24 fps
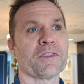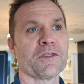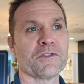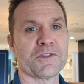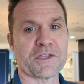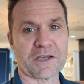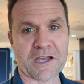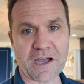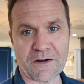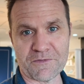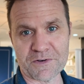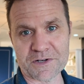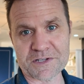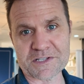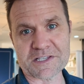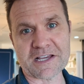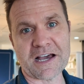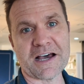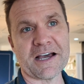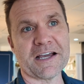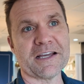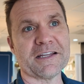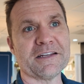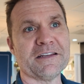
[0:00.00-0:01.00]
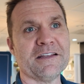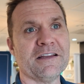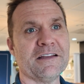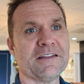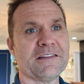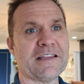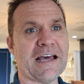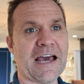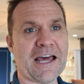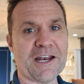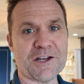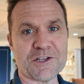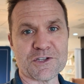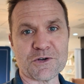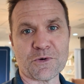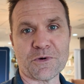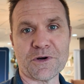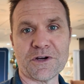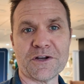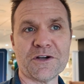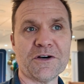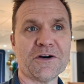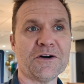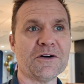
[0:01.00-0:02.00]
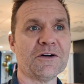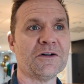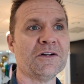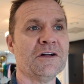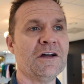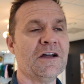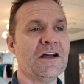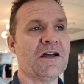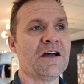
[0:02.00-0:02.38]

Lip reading: the cover design, the editorial,